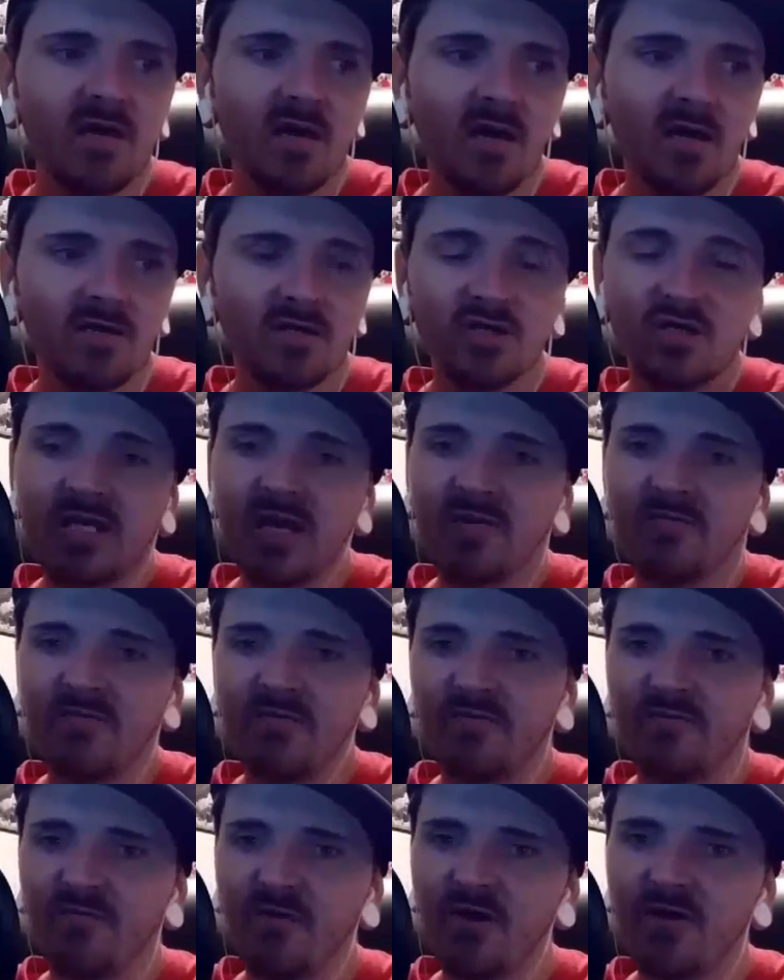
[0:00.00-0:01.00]
You can have
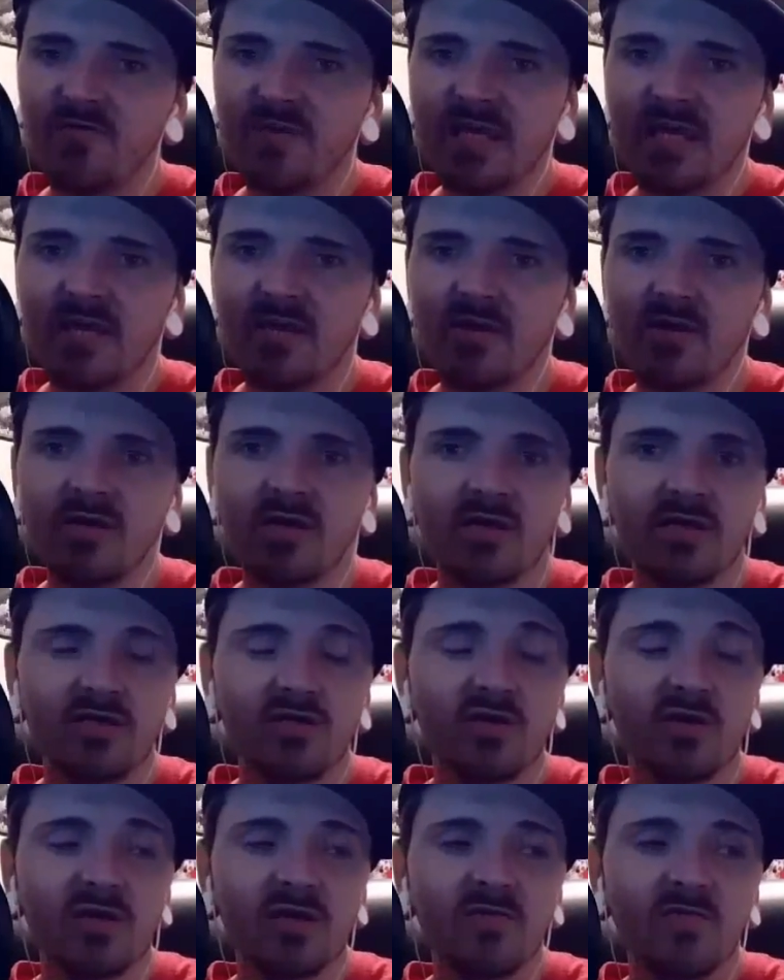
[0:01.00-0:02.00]
a farming area.
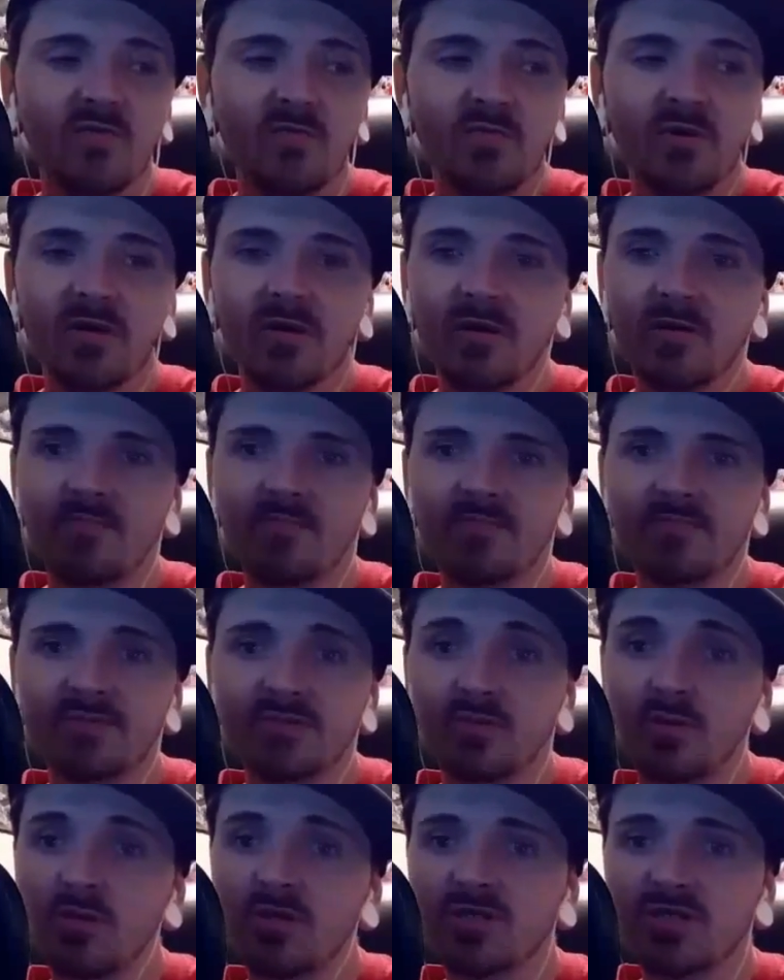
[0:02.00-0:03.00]
You can even put up
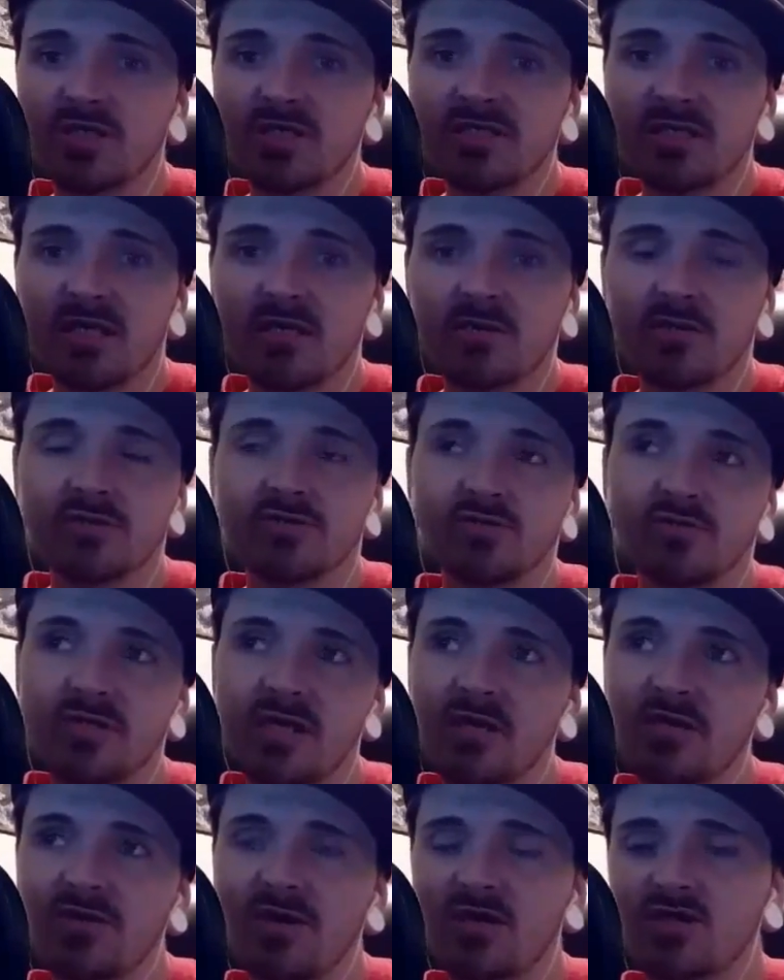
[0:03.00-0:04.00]
storage containers, so
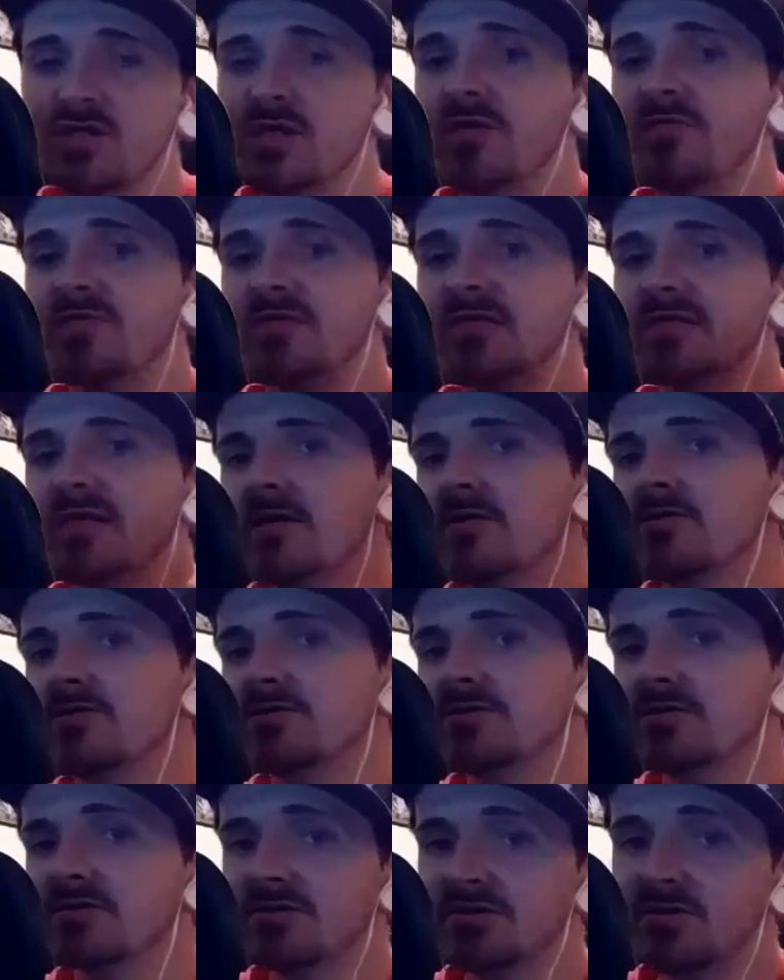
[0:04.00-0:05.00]
now you actually have
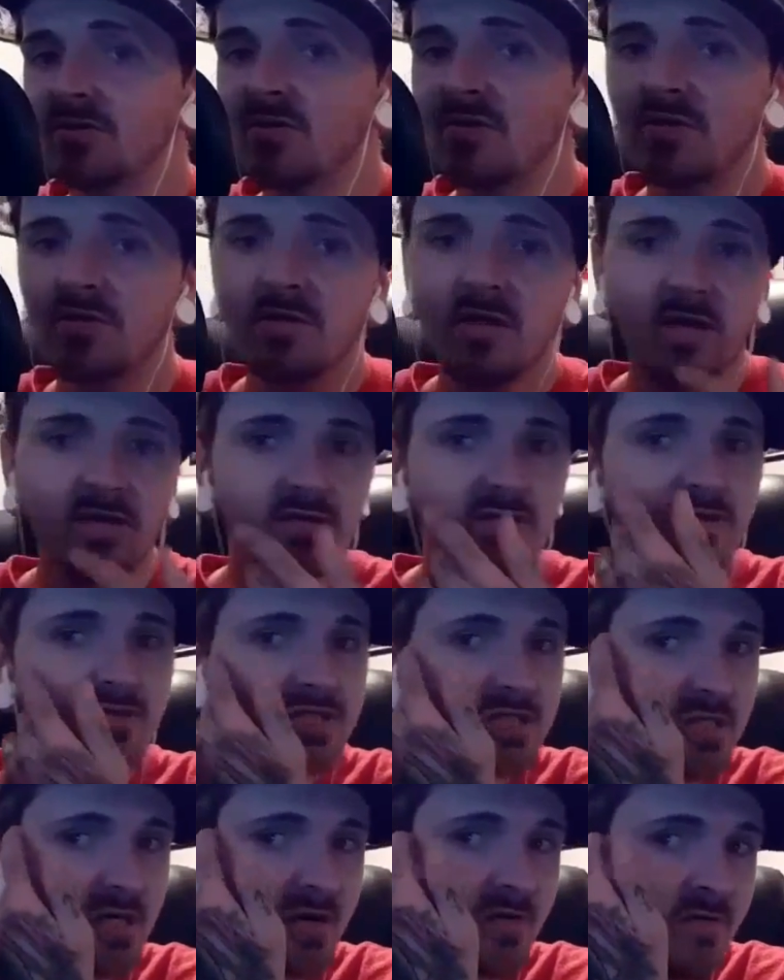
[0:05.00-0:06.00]
containers to store a lot of your
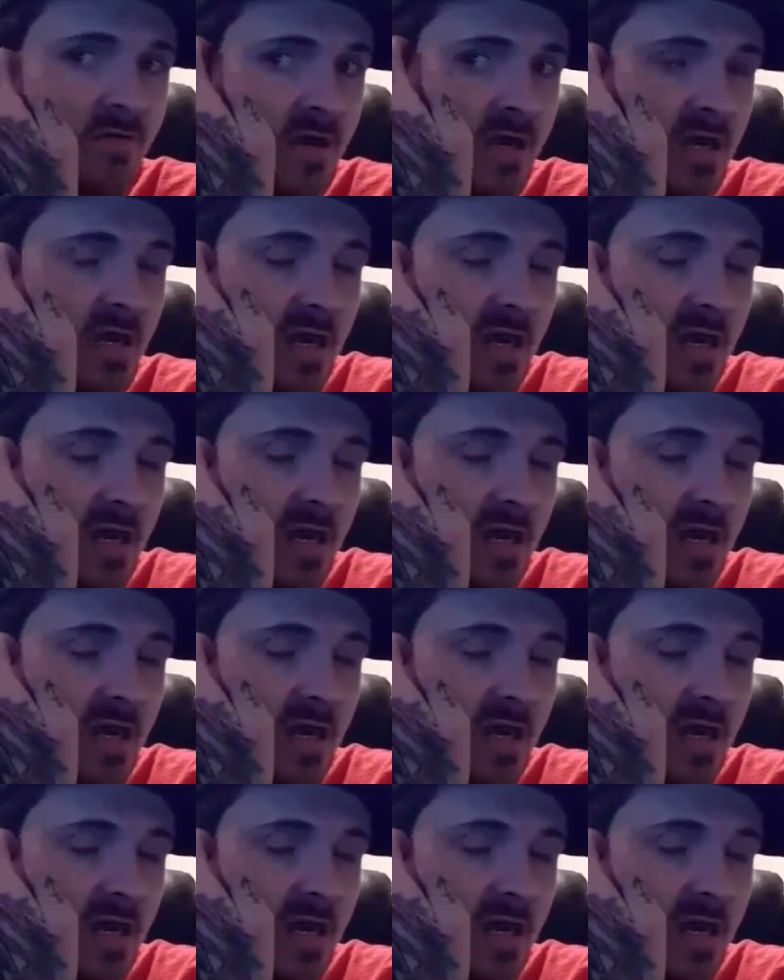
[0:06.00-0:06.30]
stuff.